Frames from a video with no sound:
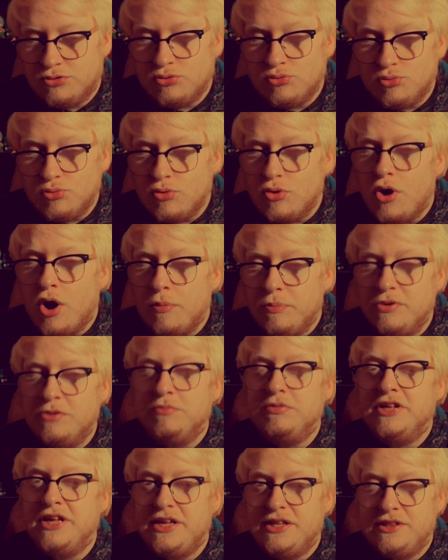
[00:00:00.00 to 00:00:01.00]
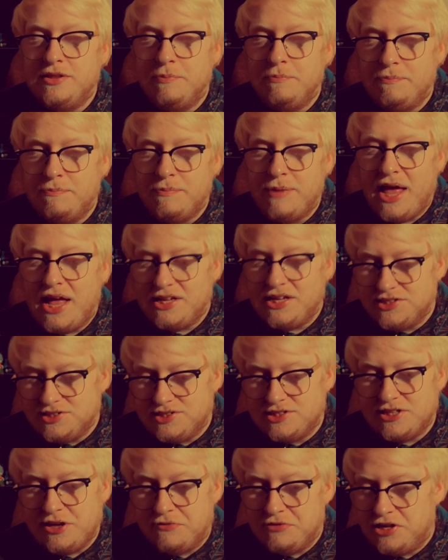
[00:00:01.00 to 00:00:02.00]
probably the
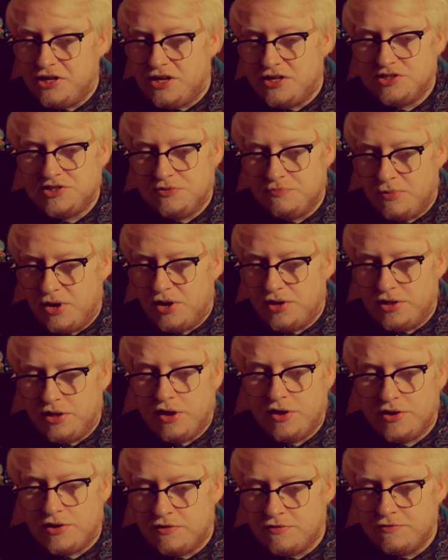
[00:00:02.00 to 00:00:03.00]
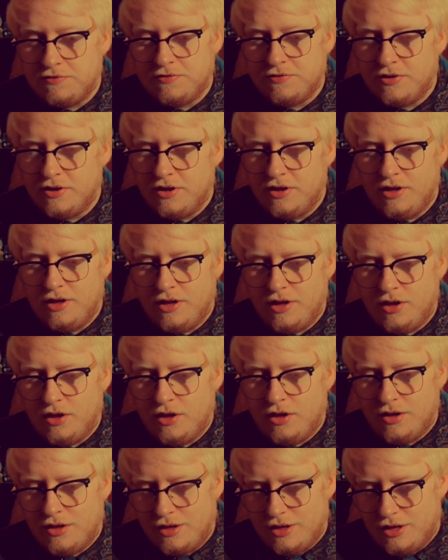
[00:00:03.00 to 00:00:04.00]
best 7 years of my life,
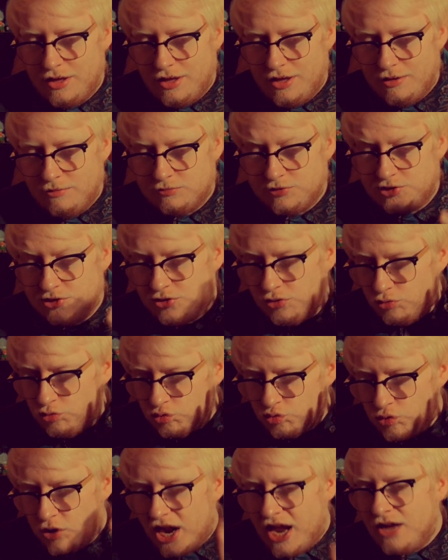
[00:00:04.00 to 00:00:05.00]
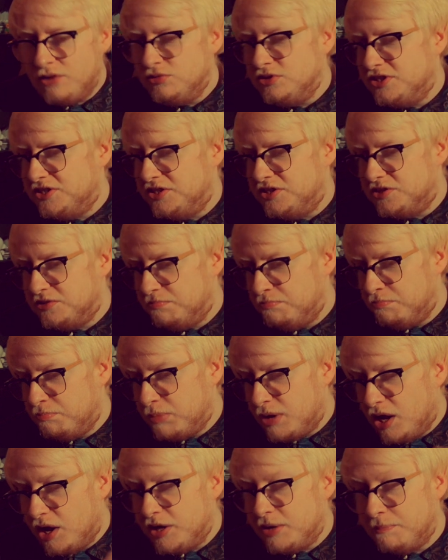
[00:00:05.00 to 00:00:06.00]
surrounded
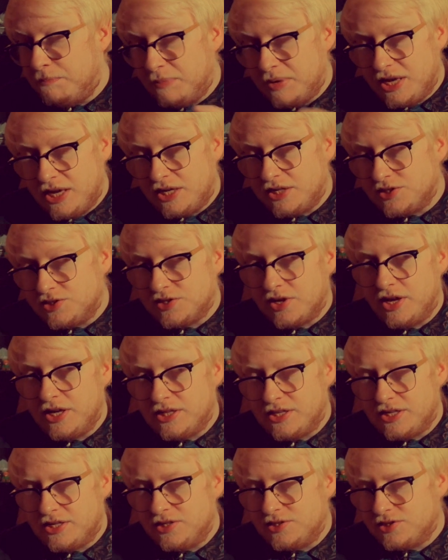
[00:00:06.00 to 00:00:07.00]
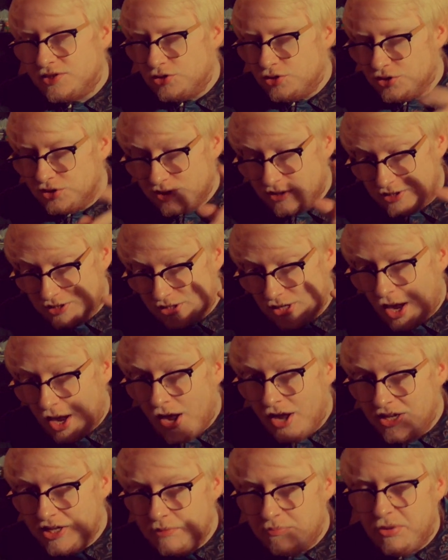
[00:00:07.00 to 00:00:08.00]
by beers like this, just a
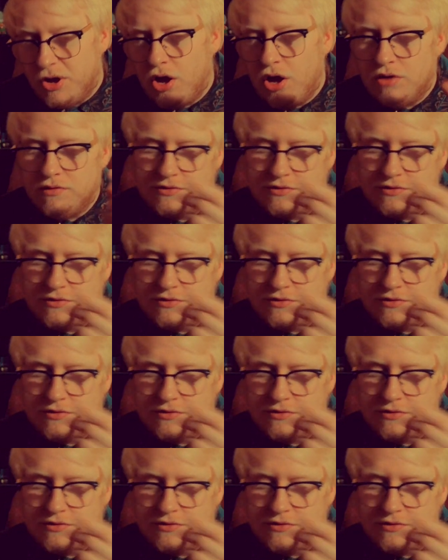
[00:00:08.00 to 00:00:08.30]
tiny part